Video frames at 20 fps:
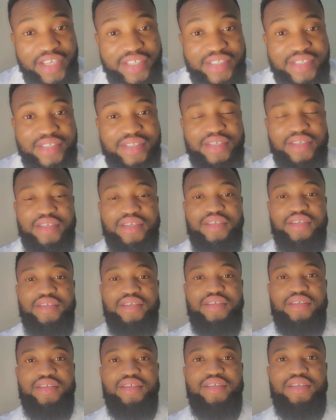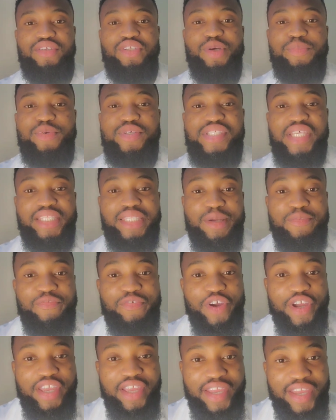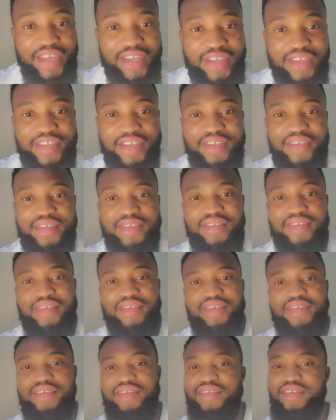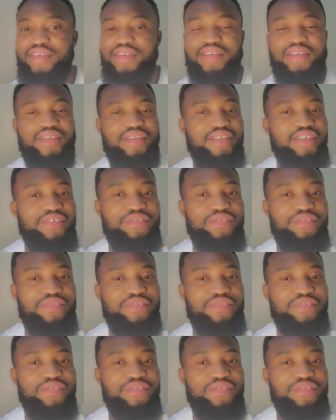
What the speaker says: Ordinary Mary they throw lemon for couch.